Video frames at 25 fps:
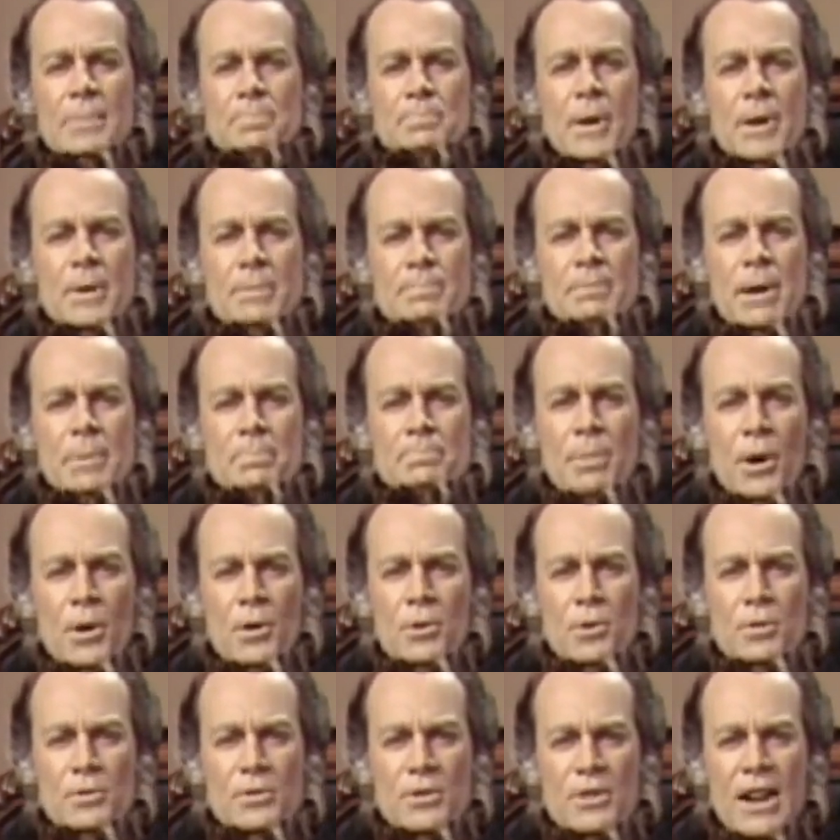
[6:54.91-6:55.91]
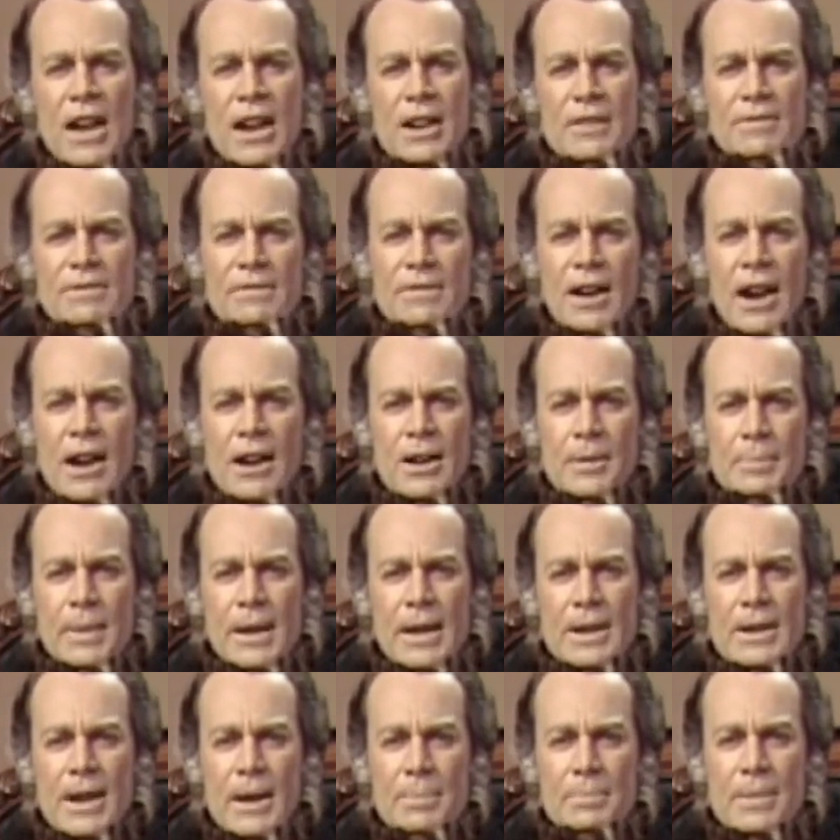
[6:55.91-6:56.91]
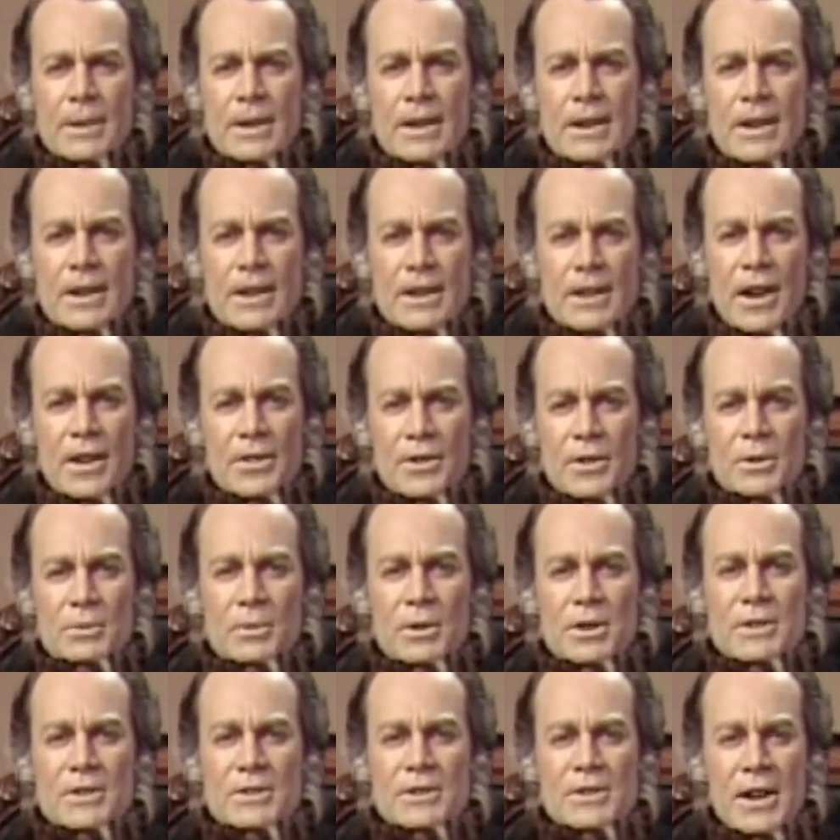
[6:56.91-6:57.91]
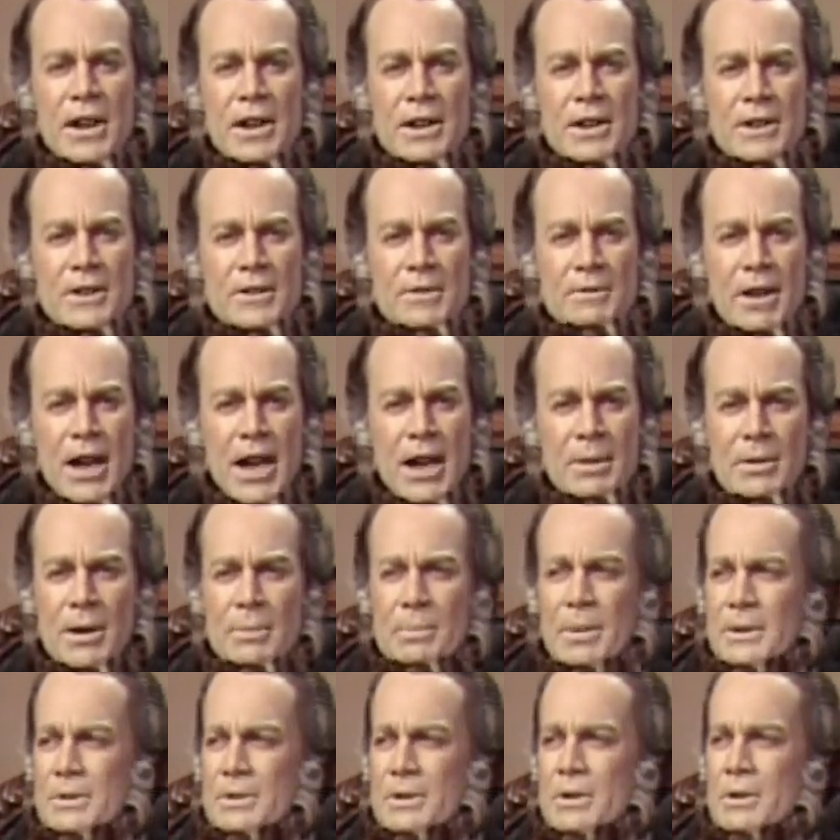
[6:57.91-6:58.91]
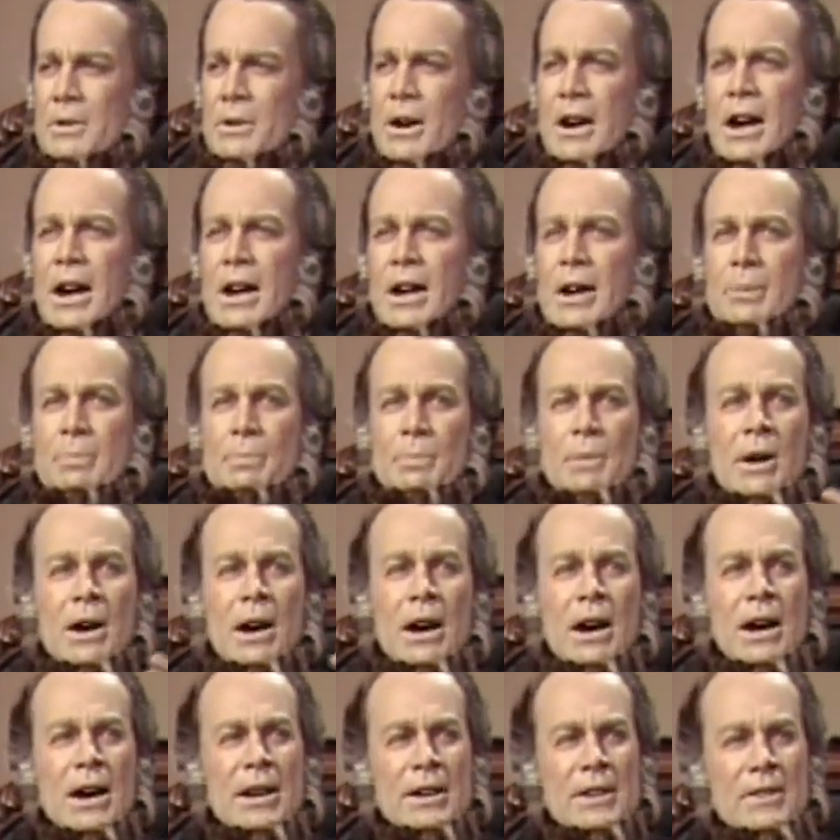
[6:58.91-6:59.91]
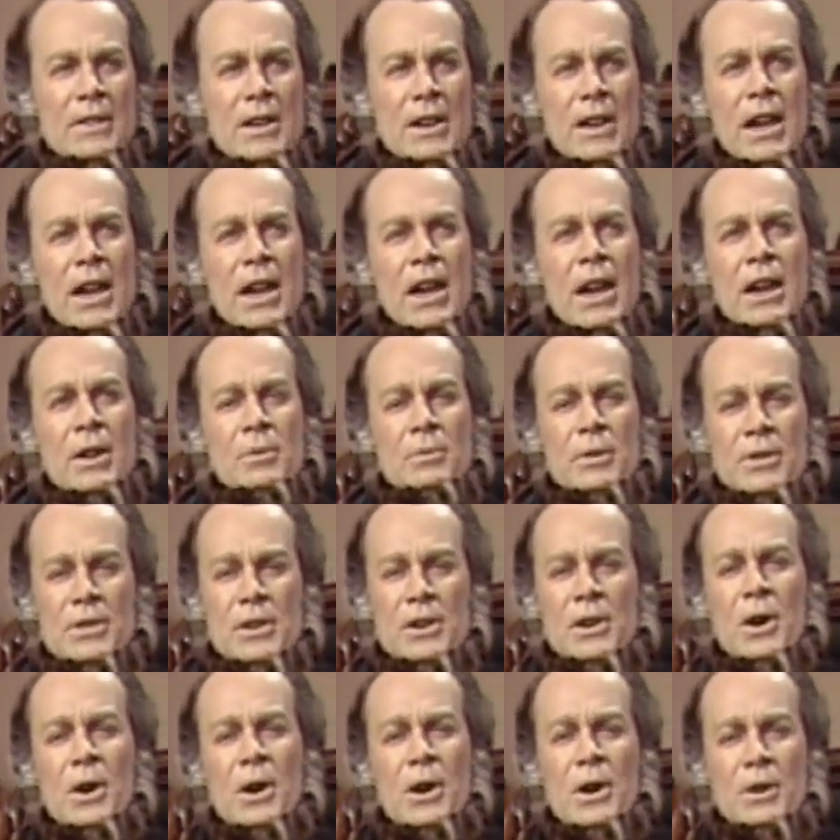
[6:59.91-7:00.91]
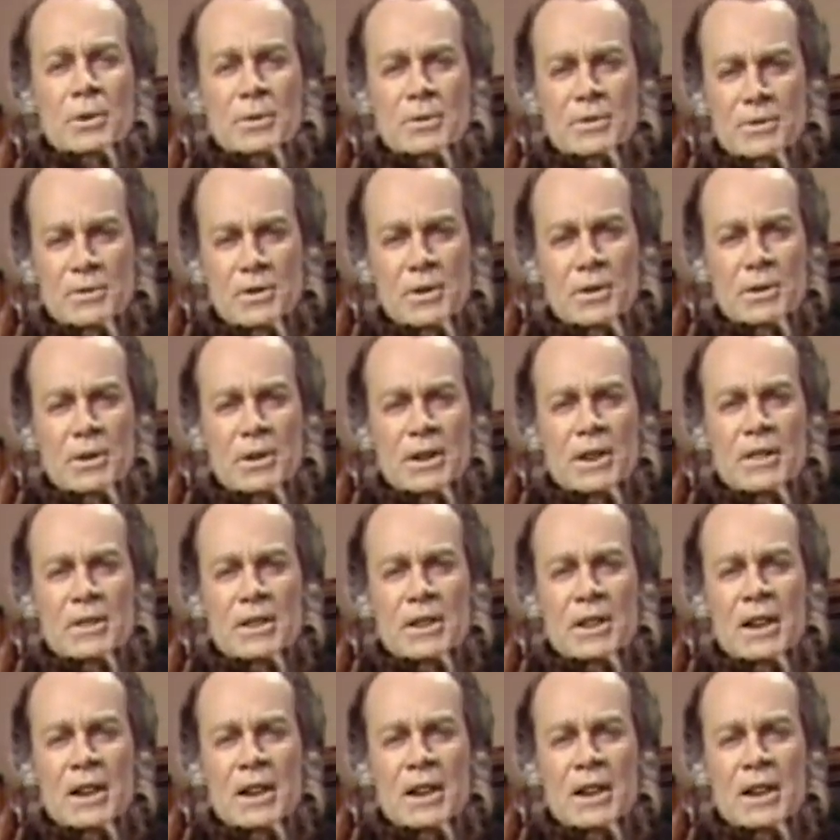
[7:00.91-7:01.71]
It burnt my bones like fire pent up. Nothing would satisfy me but to cry abroad in the land what the Lord was doing in